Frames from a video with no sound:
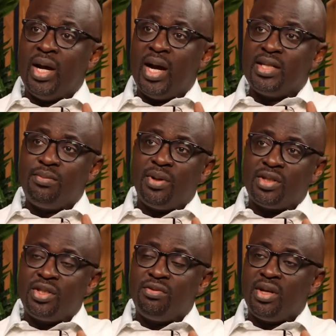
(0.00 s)

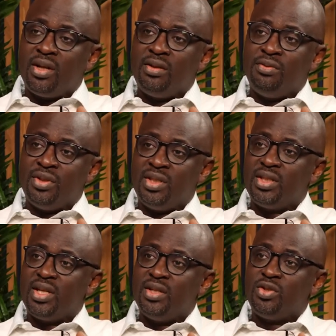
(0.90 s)
antibacterial
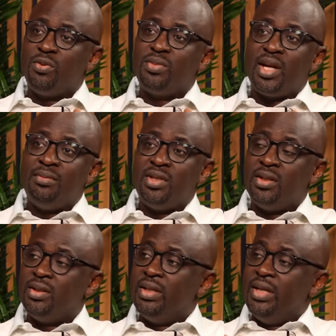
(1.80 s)
resistance, sometimes
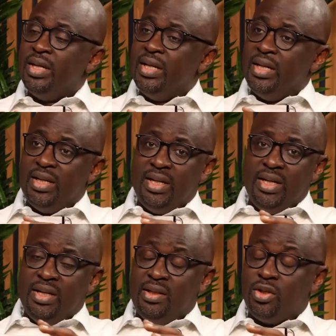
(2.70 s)

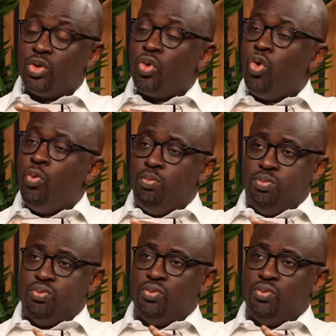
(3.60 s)
the scope